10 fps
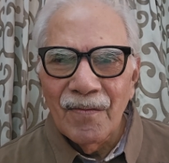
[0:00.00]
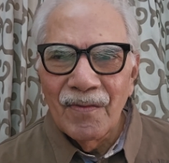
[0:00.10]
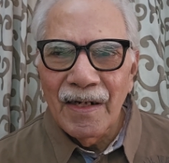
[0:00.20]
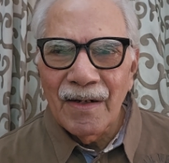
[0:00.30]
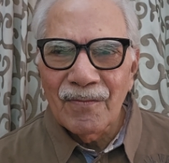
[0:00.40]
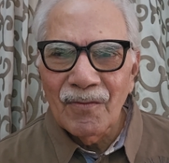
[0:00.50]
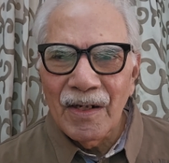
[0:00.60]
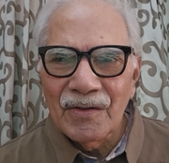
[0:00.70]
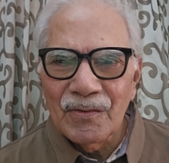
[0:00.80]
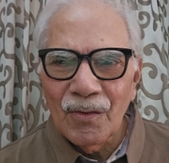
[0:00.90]
We have to
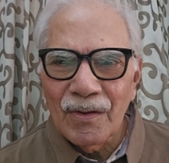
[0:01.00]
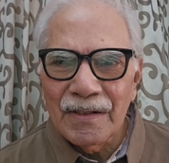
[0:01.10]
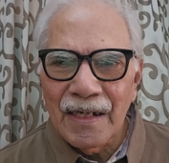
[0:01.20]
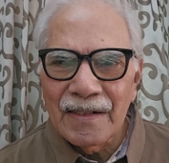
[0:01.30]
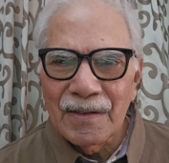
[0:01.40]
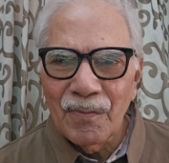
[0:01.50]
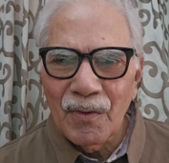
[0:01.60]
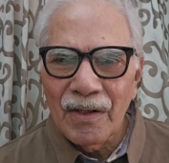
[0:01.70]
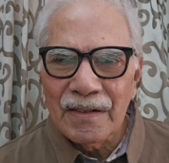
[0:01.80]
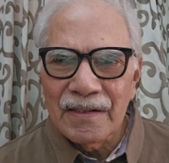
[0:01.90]
ensure that the
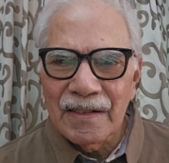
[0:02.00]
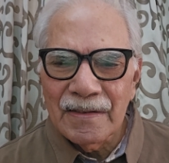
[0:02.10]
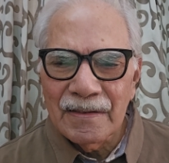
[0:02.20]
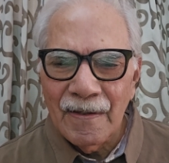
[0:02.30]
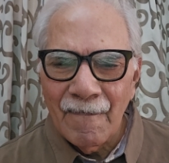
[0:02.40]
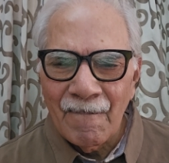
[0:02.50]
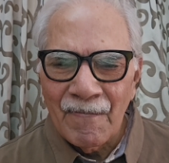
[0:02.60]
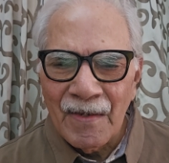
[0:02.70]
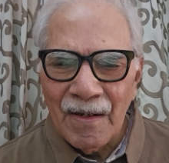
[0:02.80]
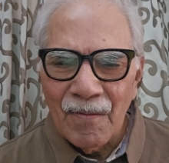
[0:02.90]
product is
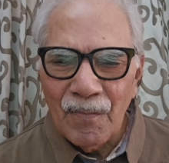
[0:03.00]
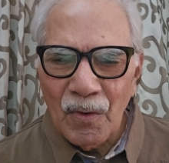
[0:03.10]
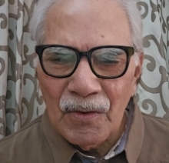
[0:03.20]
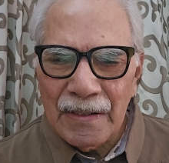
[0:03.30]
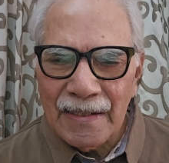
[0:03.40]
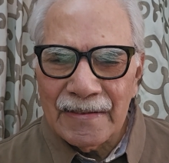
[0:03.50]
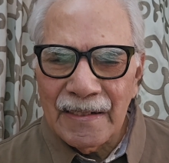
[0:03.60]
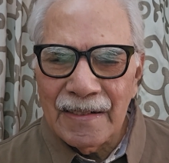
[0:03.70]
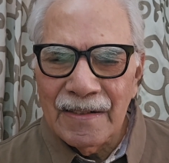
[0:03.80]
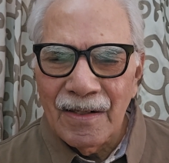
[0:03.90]

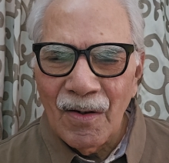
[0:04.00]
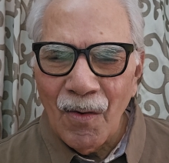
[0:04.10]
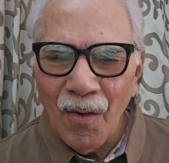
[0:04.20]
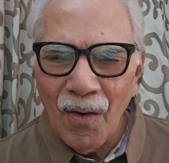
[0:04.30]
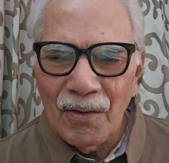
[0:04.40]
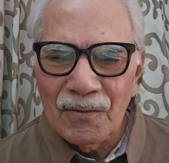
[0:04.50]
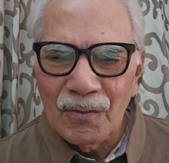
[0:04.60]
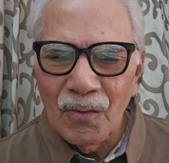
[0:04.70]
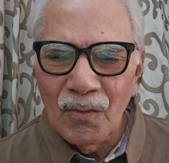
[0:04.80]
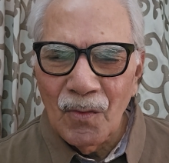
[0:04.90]
protected all
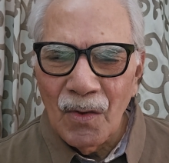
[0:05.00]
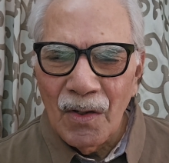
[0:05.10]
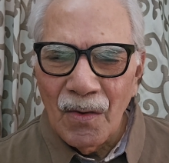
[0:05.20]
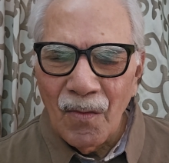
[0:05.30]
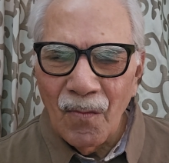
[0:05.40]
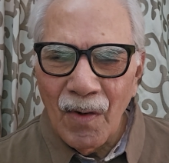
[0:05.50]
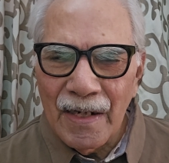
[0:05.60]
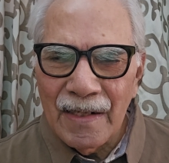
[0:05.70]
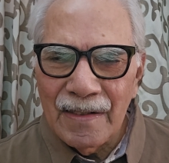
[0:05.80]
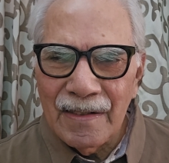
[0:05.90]
through
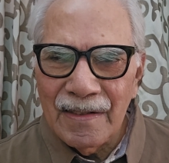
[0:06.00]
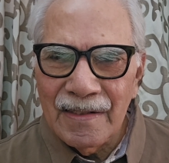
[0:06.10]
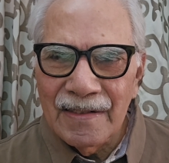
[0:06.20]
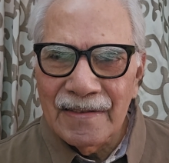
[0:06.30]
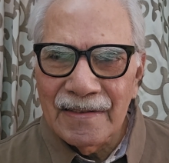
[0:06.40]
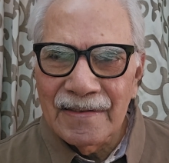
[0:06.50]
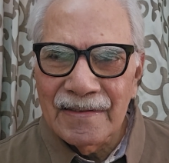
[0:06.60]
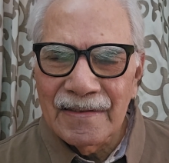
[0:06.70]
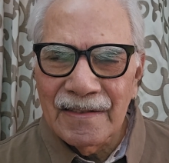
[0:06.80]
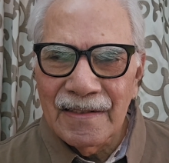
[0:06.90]
while it
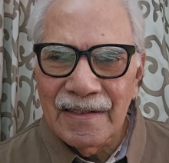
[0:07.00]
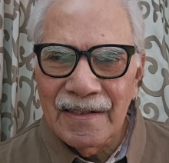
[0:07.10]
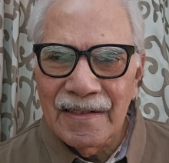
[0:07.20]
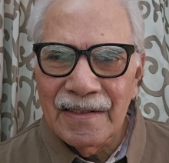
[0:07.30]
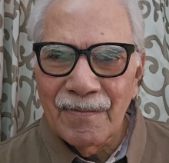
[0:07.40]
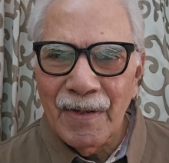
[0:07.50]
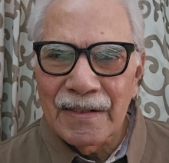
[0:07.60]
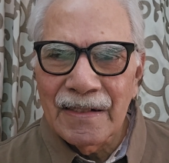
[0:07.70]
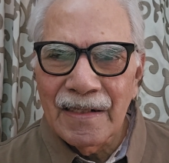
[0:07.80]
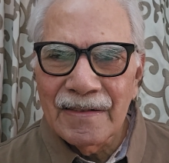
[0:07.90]
is in the
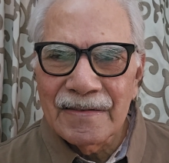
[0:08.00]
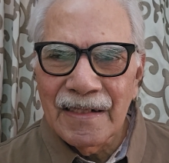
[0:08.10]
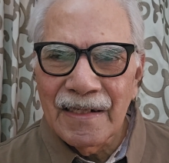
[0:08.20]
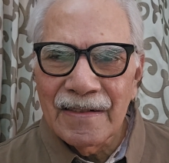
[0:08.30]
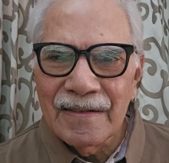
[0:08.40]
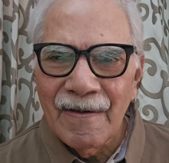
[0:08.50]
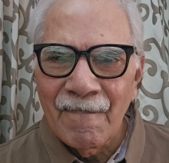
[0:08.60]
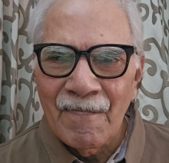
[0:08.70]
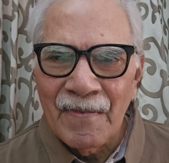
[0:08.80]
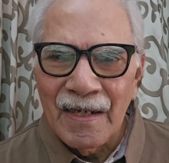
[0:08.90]
material stage,
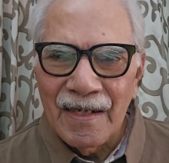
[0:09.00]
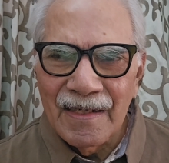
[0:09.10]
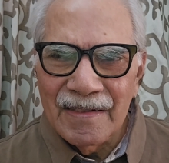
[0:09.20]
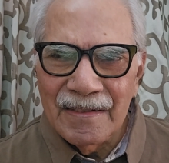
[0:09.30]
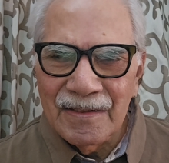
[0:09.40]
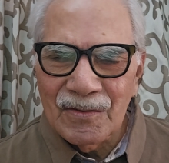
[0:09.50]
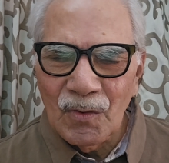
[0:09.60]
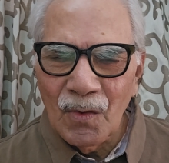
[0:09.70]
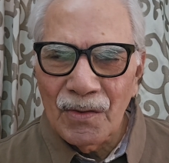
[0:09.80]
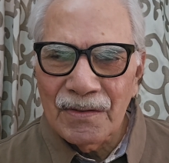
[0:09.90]
in the
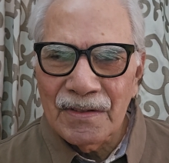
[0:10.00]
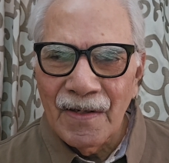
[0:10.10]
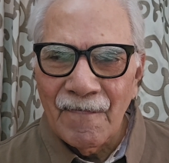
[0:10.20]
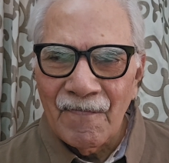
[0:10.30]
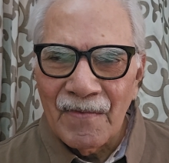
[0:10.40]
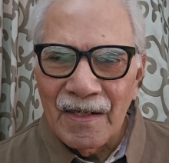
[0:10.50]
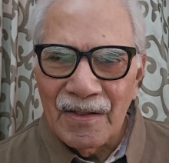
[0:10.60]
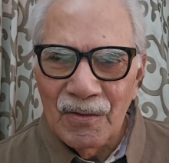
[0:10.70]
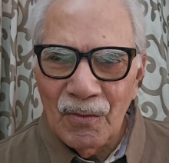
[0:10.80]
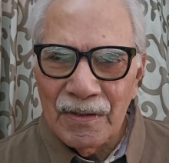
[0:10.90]
stores,
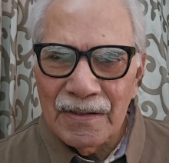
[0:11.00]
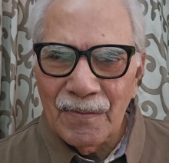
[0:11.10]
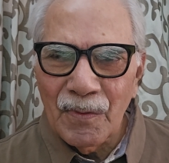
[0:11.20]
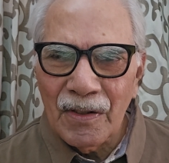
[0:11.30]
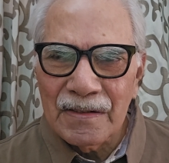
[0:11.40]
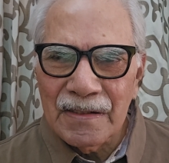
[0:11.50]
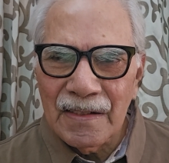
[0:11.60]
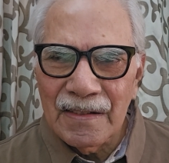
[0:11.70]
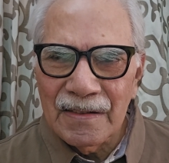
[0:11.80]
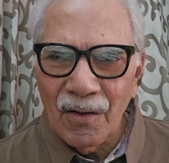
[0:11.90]
during the
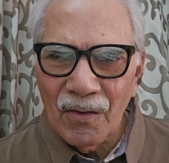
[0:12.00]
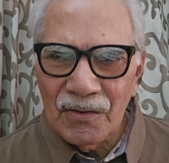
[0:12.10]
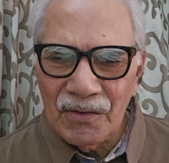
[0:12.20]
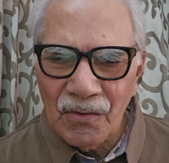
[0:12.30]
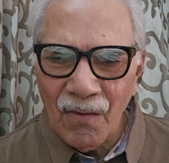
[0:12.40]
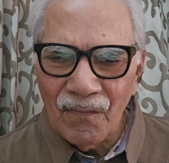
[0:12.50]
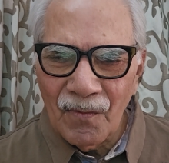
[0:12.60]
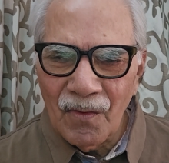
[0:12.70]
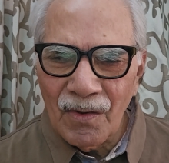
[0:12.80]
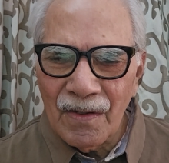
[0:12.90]
production on the shop
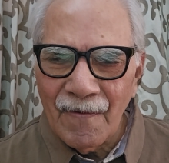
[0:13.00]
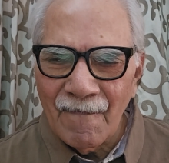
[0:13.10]
floor,